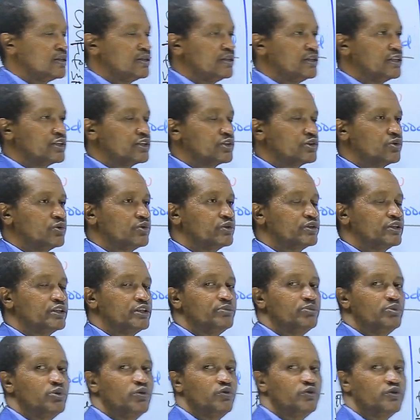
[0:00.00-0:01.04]
The salt
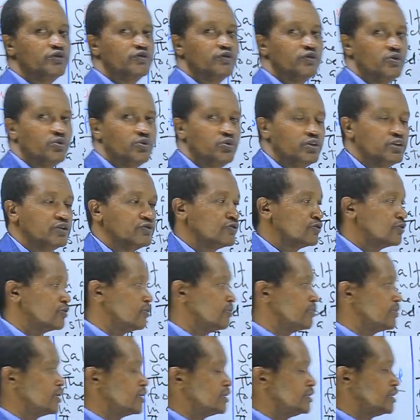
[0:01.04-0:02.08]
removes fluids
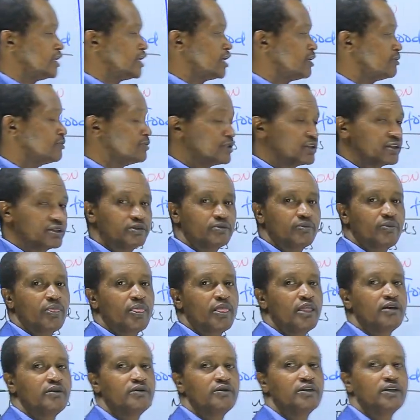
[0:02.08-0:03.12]
from the germs,
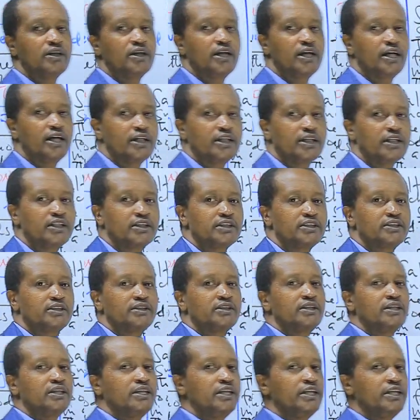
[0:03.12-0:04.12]
learners.